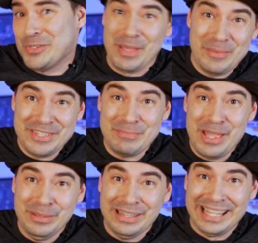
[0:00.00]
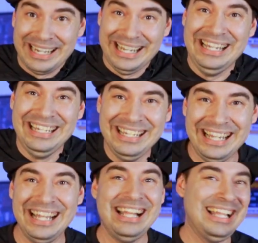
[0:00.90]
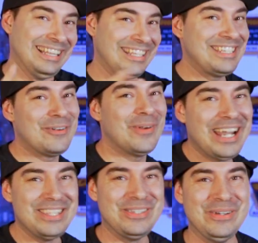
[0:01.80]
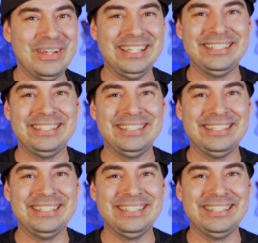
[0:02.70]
maybe it's Maybelline. Let's get right into it.